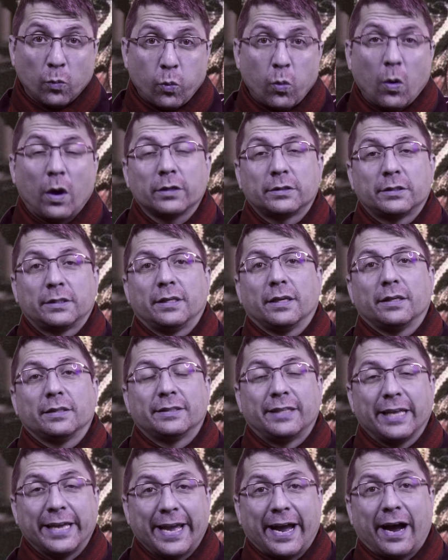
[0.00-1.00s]
what
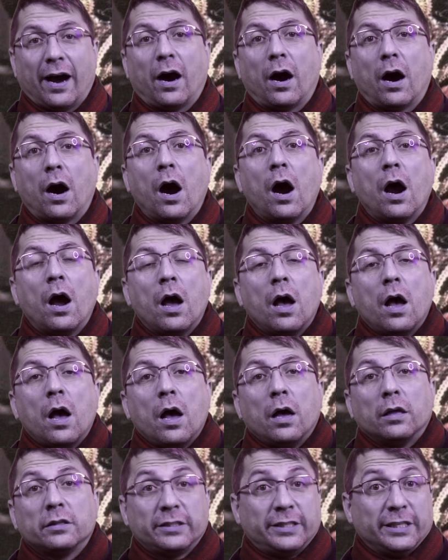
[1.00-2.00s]
they are
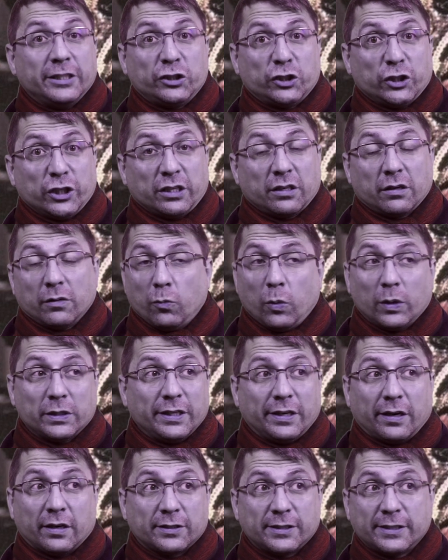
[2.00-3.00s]
teaching, what
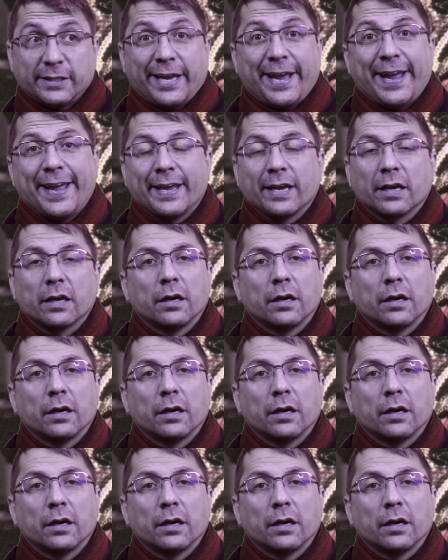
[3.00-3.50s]
they are saying.